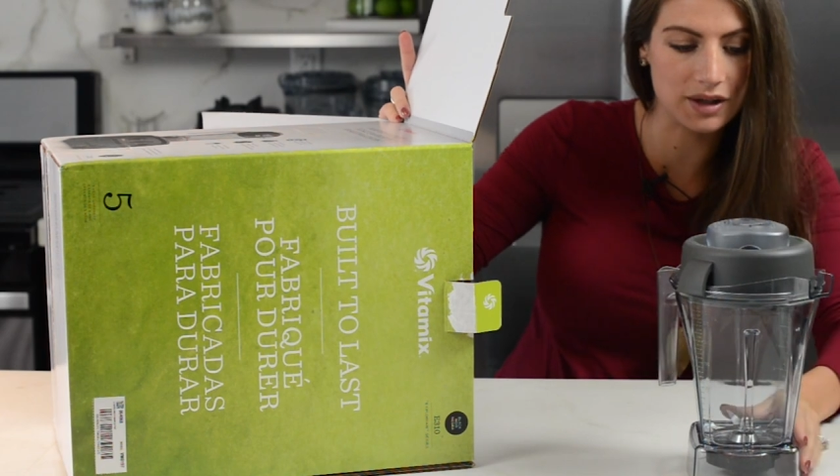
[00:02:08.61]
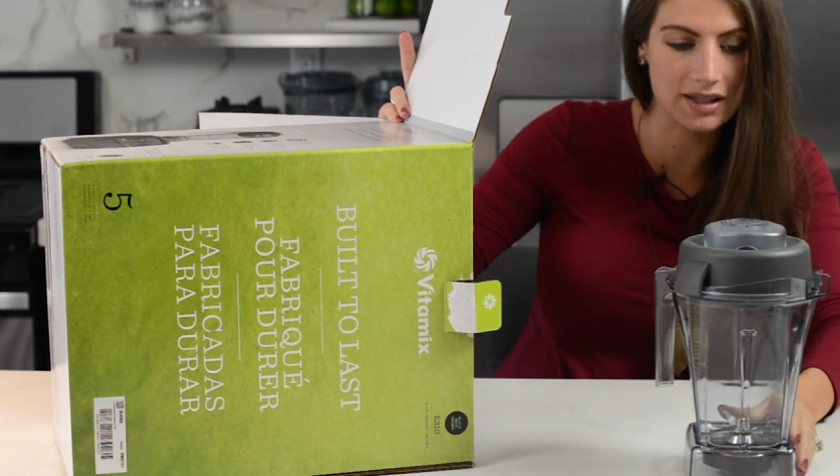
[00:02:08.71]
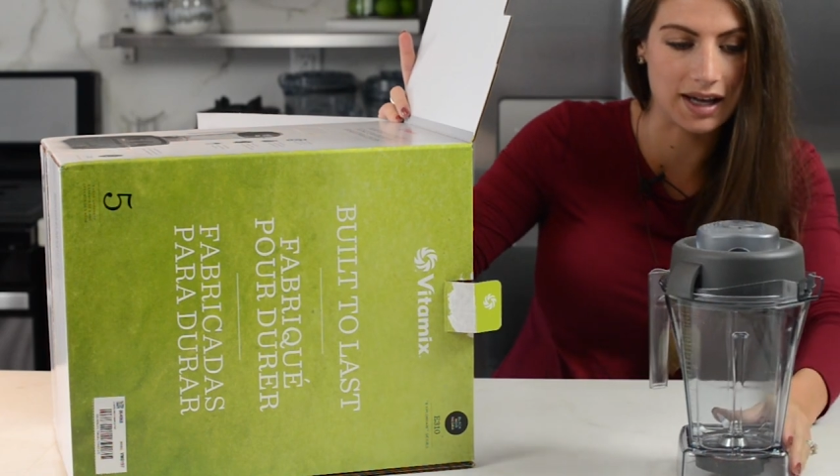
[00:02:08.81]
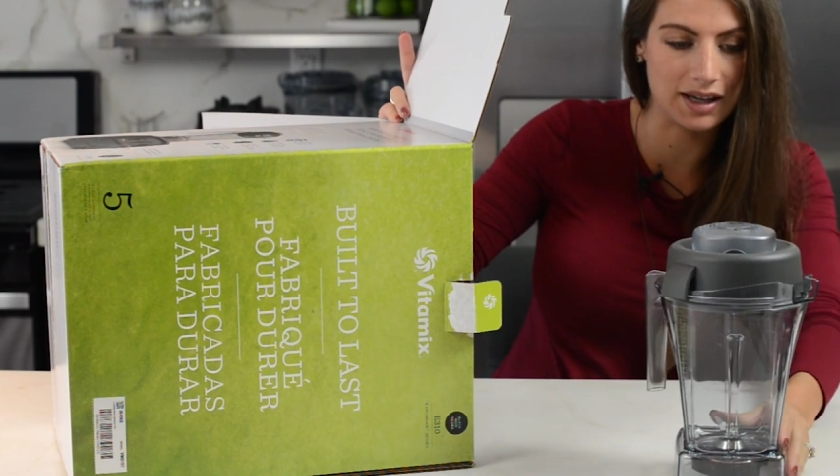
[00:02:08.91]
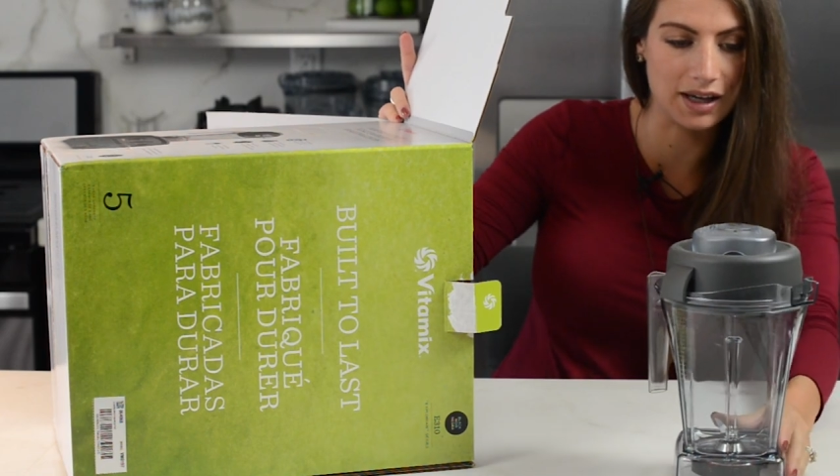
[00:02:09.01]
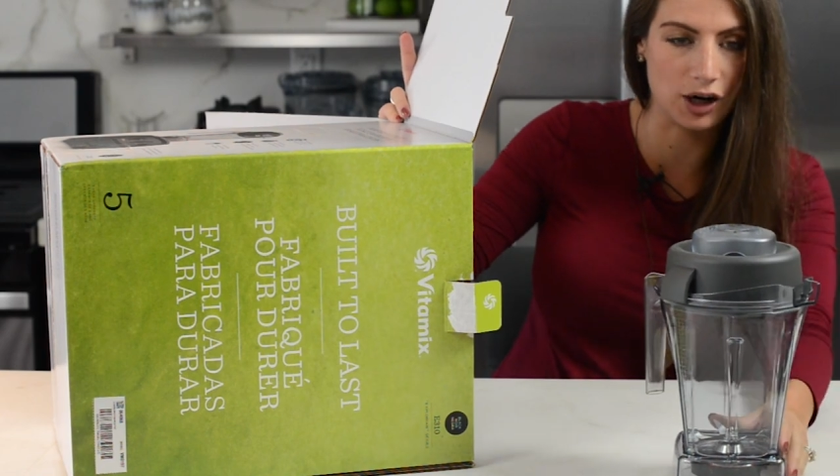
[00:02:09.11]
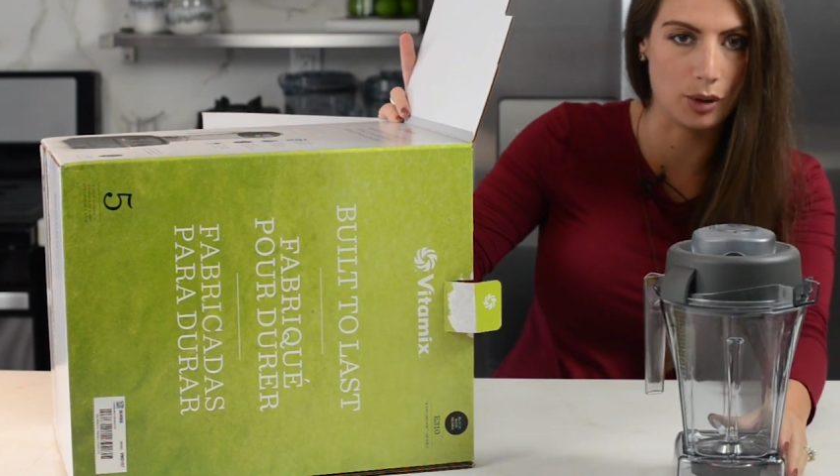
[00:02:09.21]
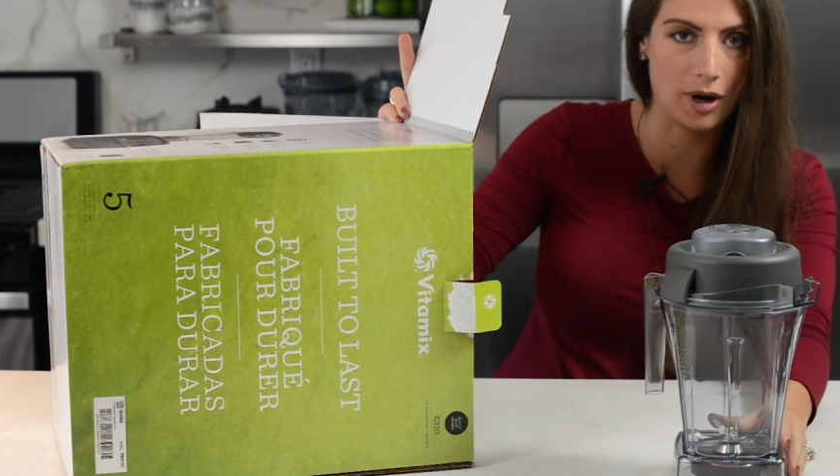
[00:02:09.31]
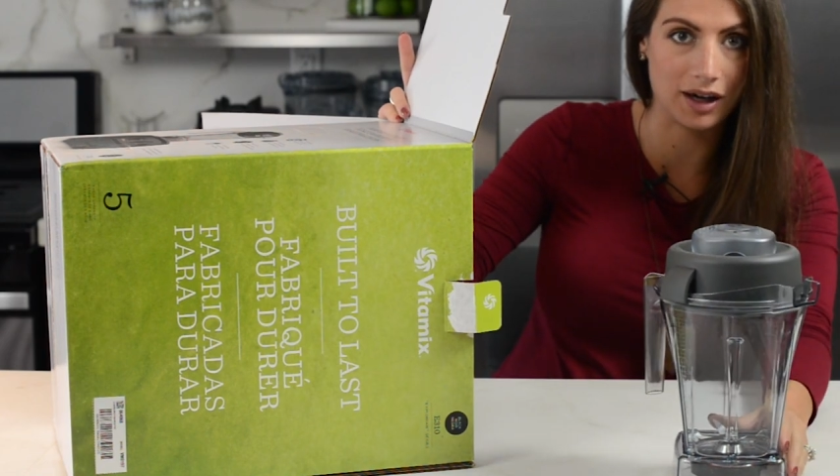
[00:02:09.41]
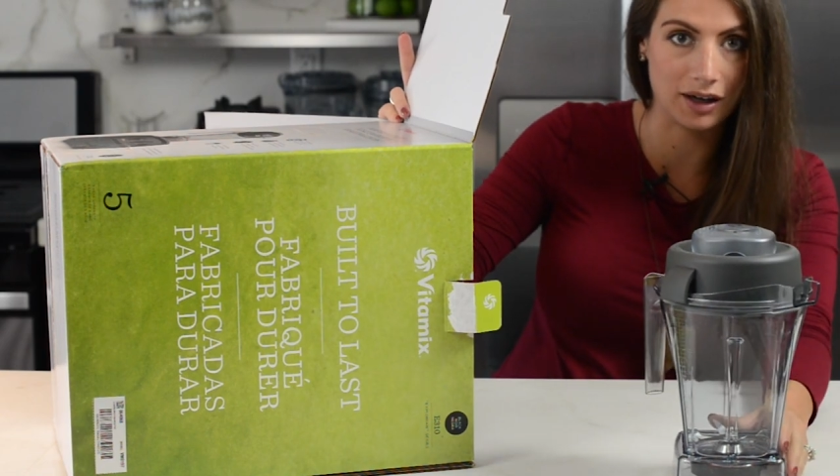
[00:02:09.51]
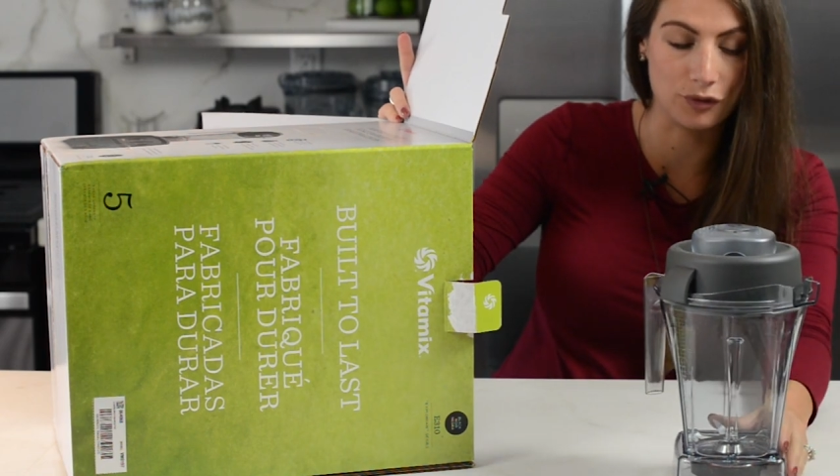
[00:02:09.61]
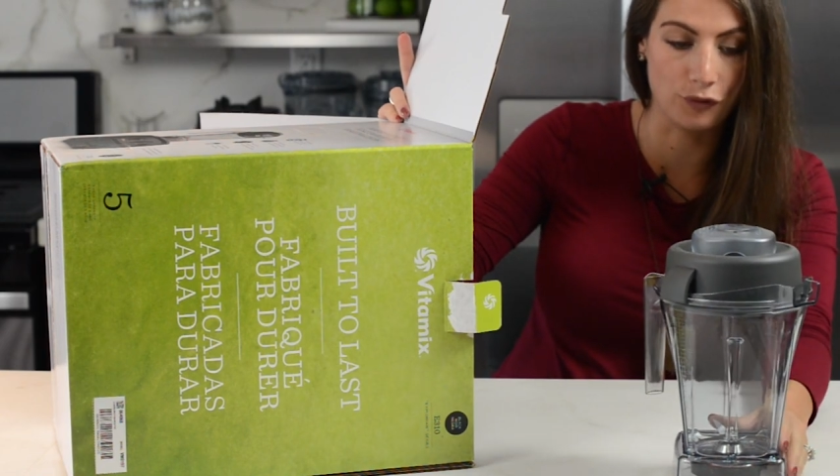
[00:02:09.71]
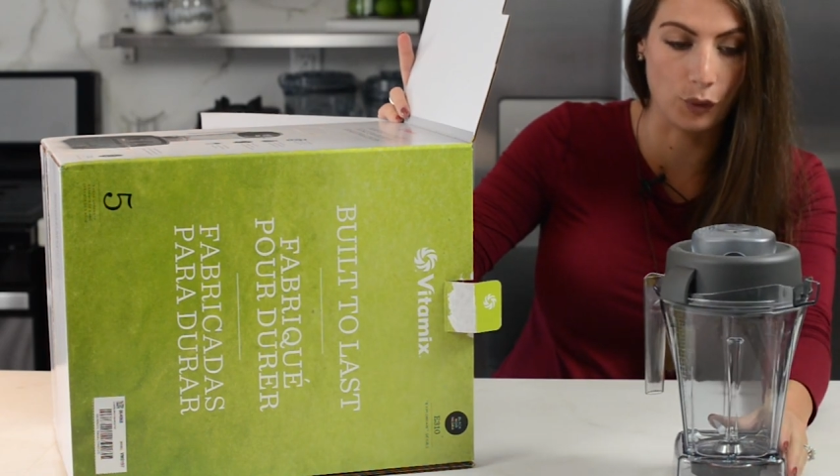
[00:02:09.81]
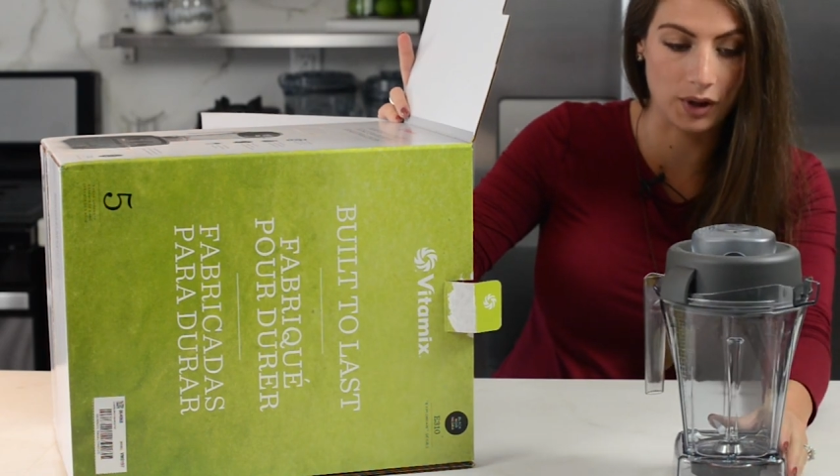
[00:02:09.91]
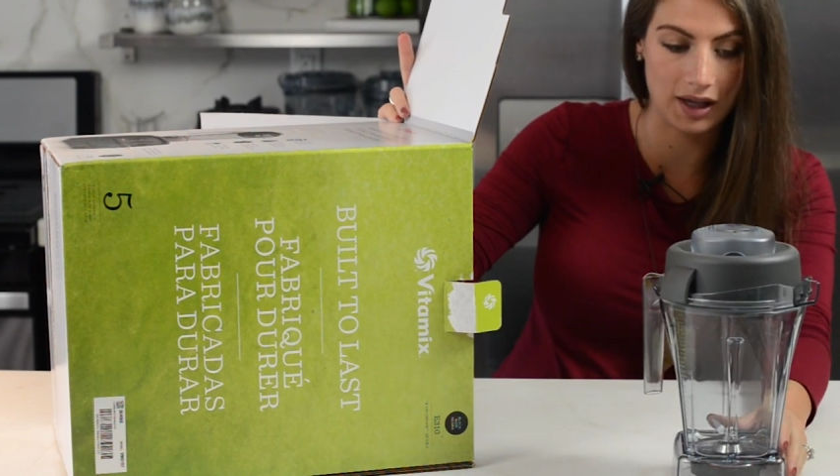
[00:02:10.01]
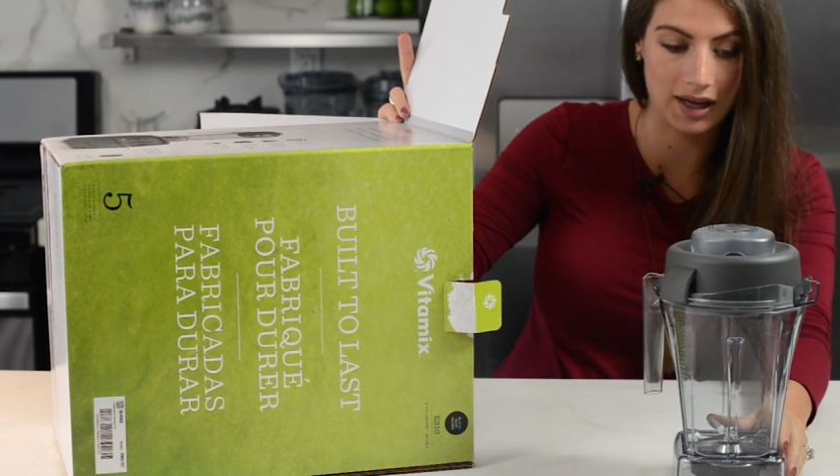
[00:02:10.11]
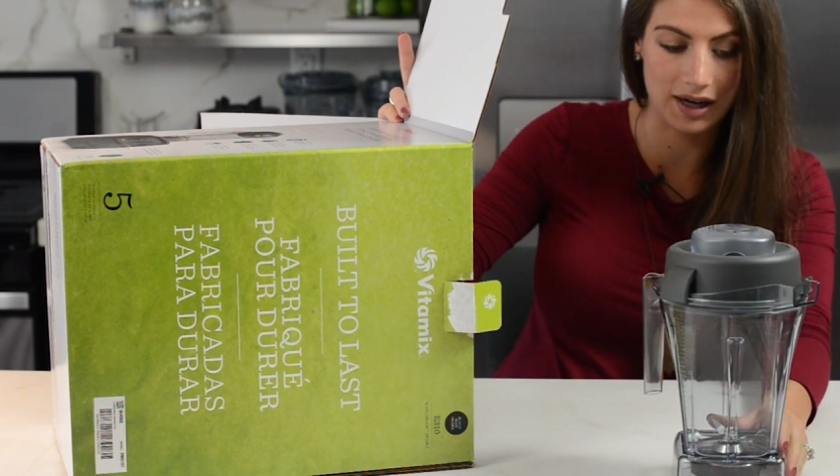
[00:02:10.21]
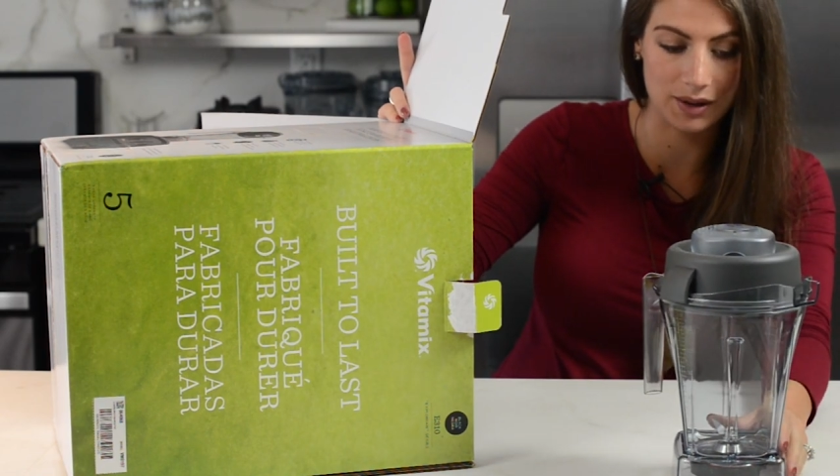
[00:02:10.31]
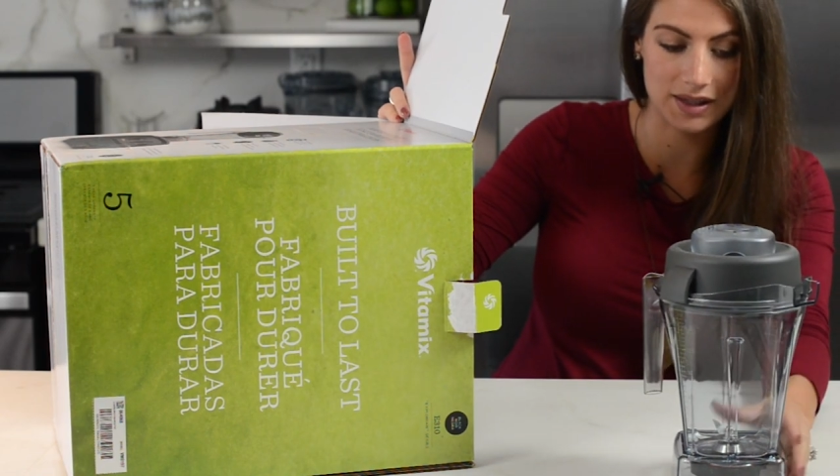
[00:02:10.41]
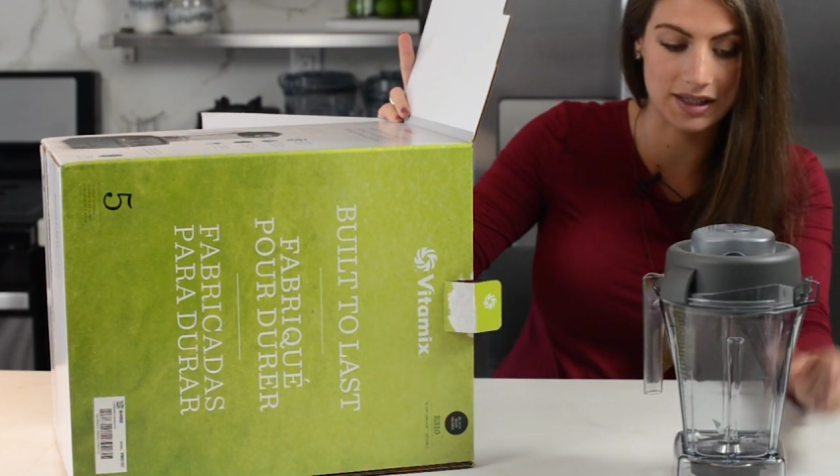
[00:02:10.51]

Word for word: is that narrow-bodied 48-ounce